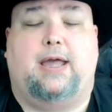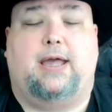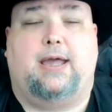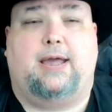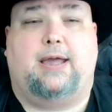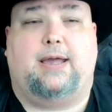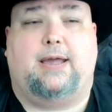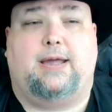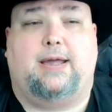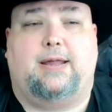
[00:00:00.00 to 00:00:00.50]

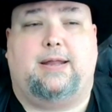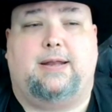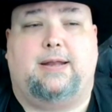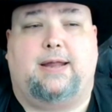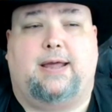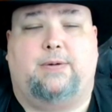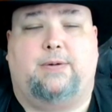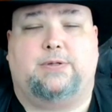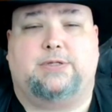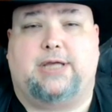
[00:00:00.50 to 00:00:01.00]
and
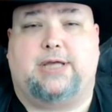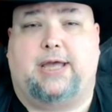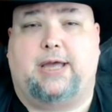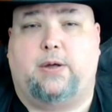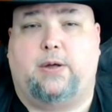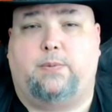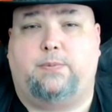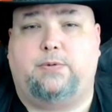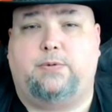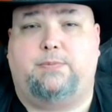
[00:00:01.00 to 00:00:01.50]
how it's
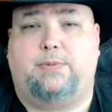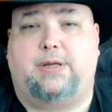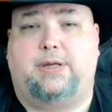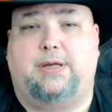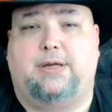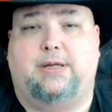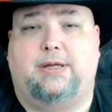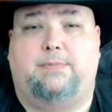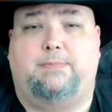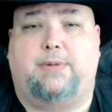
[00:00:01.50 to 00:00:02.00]
helped me
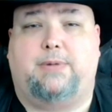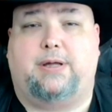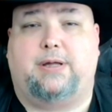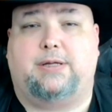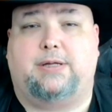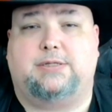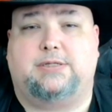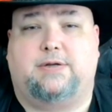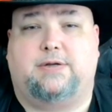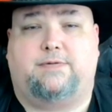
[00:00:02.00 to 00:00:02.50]
in
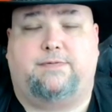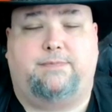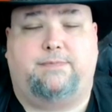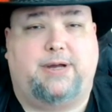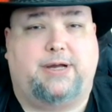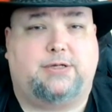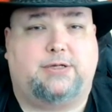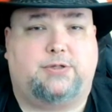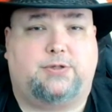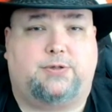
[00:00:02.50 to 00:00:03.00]
my self
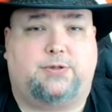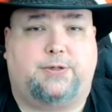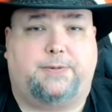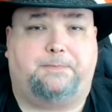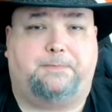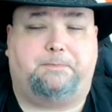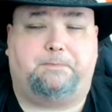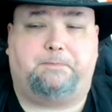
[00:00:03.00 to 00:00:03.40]
mastery.